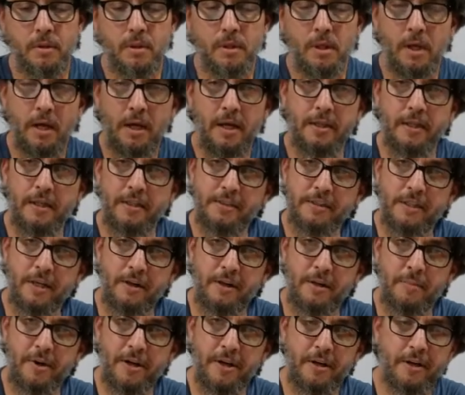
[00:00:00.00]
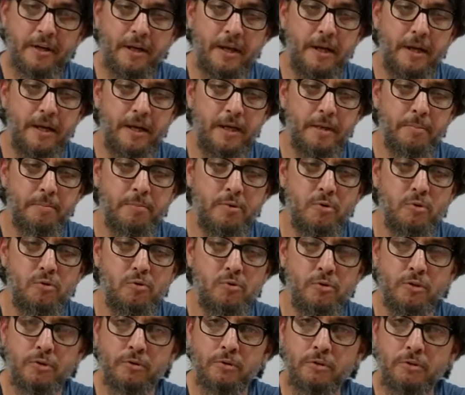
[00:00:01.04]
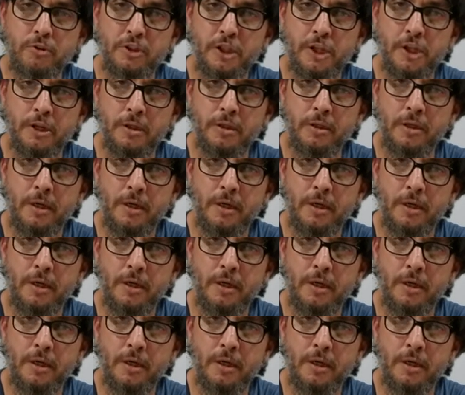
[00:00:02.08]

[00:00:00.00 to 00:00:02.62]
And that's how you make a pool noodle jug.